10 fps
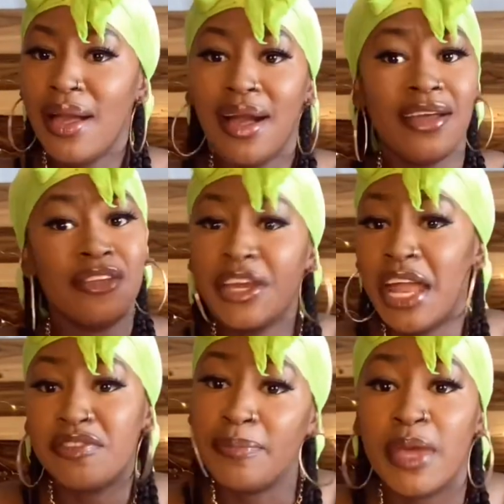You're gonna have
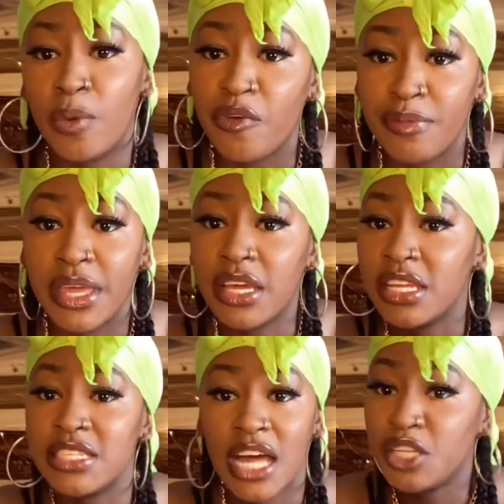to bear with me because
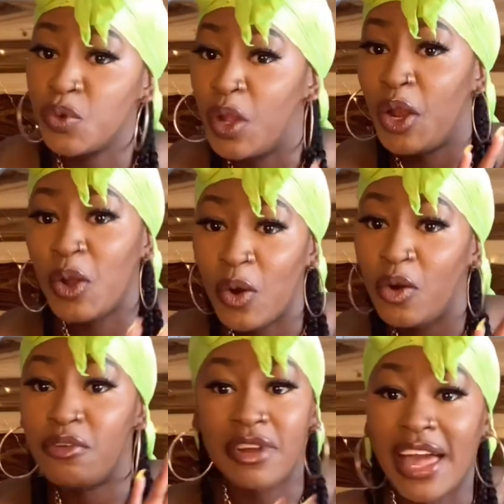I do a lot
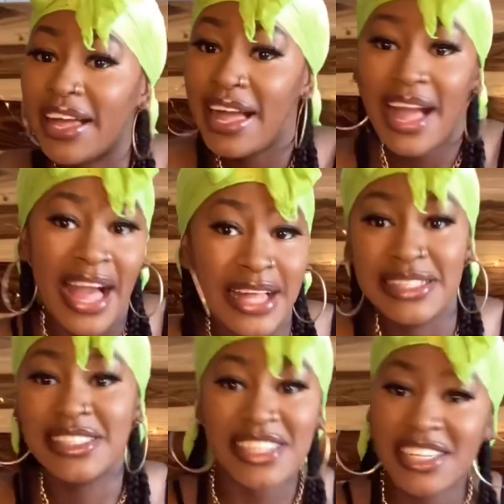of like hand
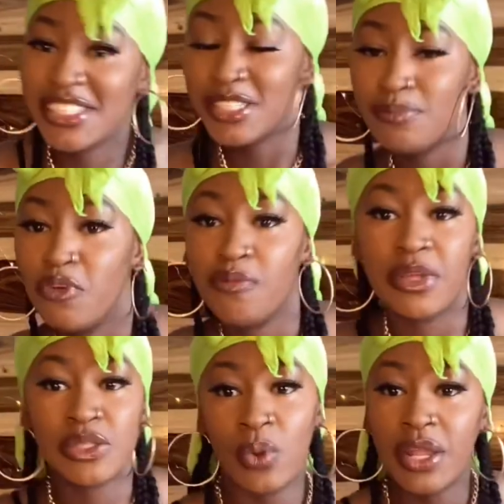gestures, movements,
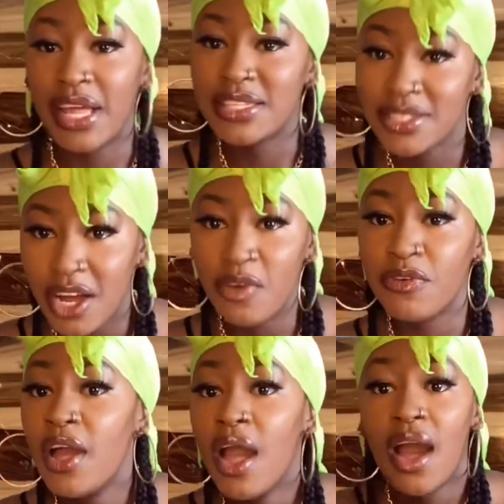all of that stuff.
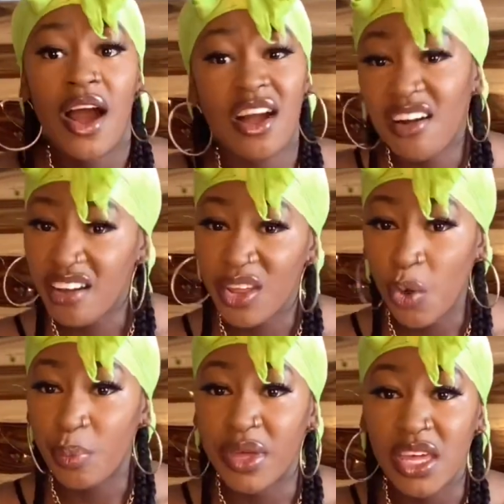I can't help
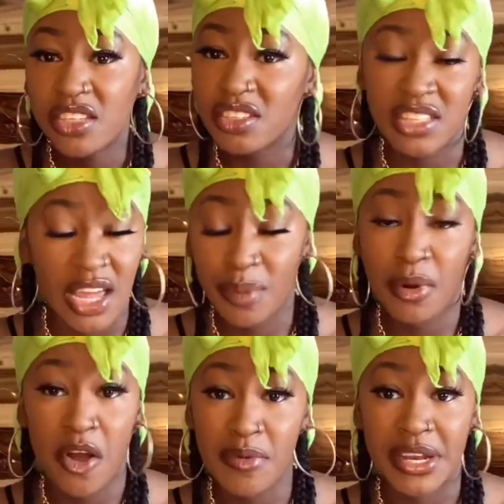it. It's just like part
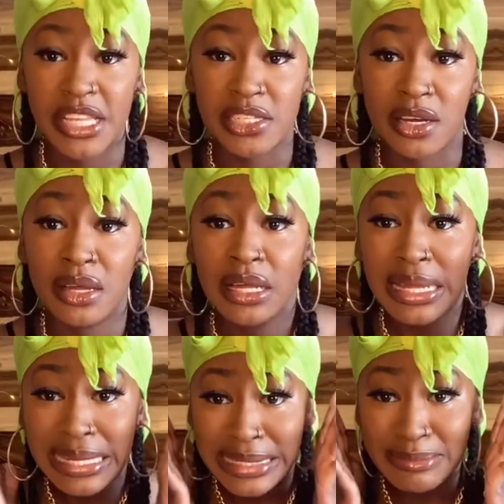of my nature.
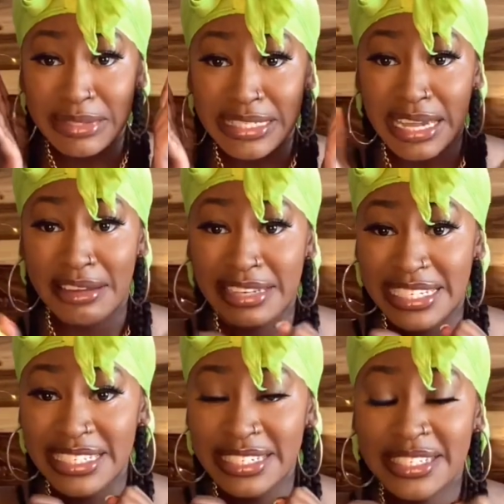I'm
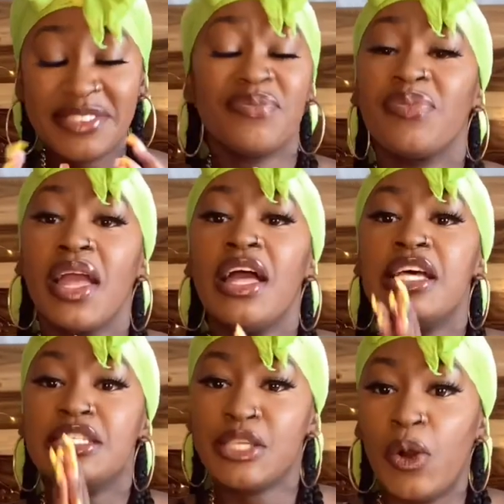sorry.
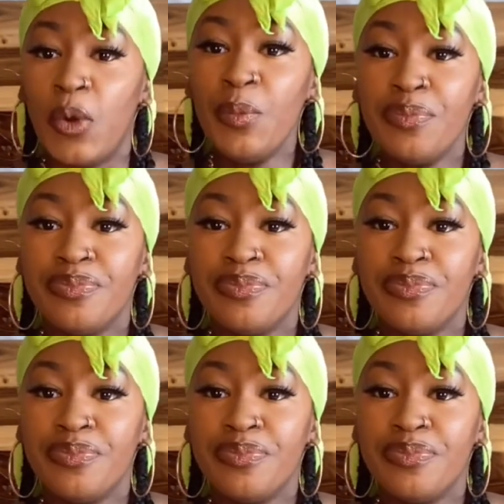So